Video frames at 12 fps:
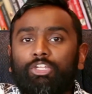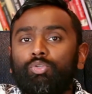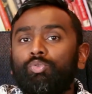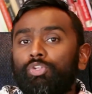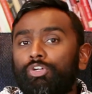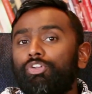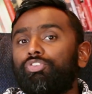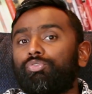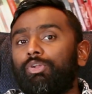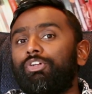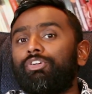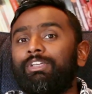and you learn to
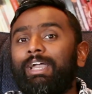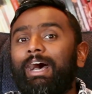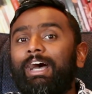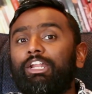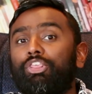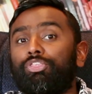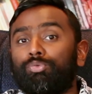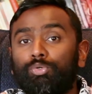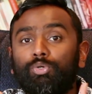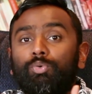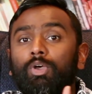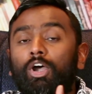surrender to God
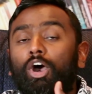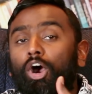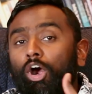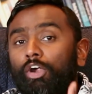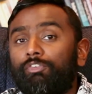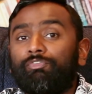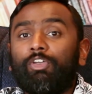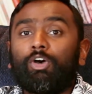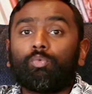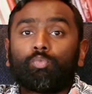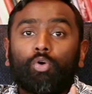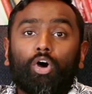through
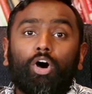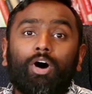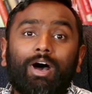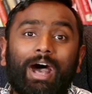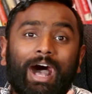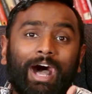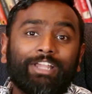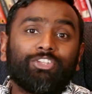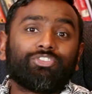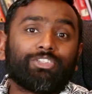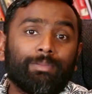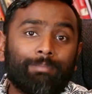heartfelt, raw,
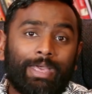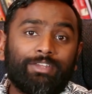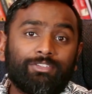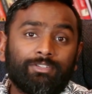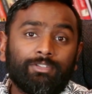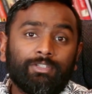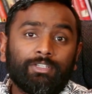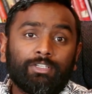honest lament,